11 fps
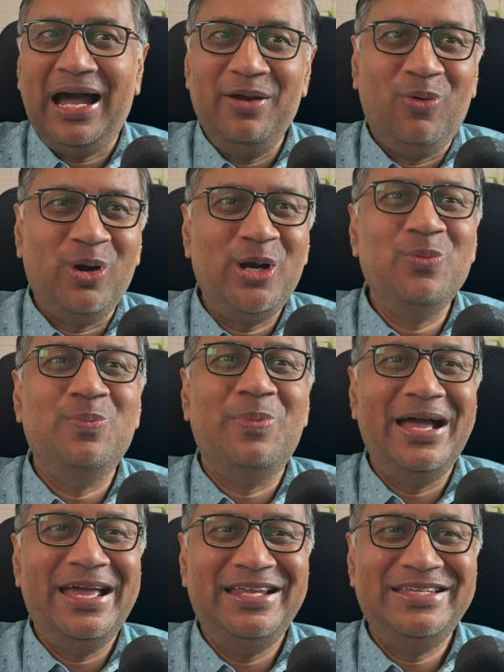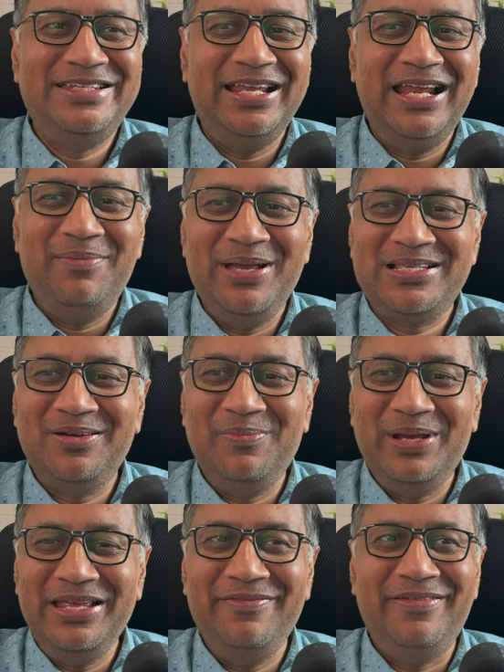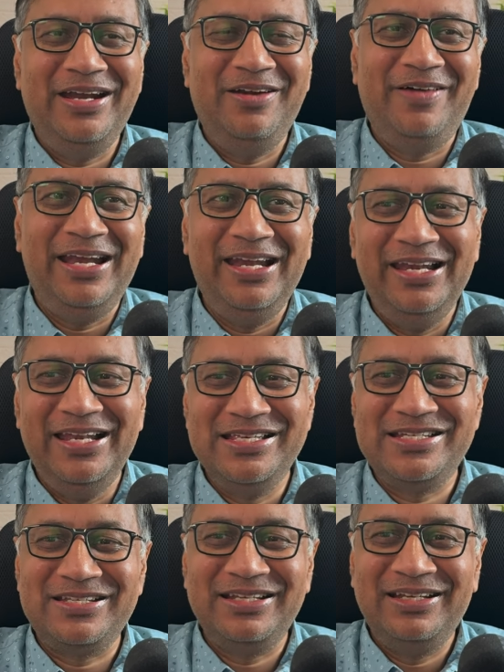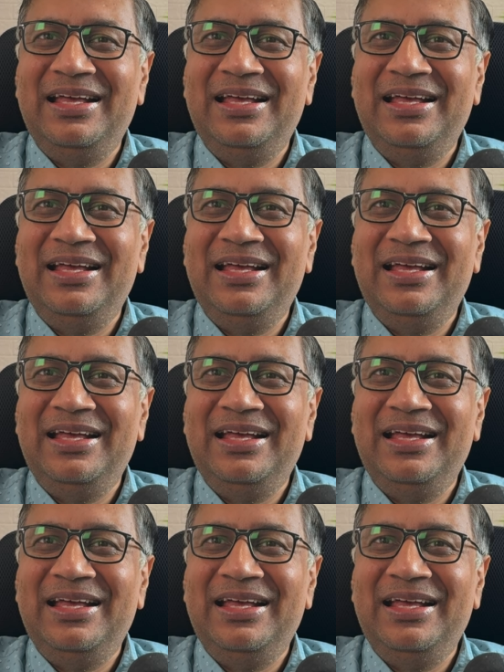I wanted to buy NSDL and make some money when it finally lists.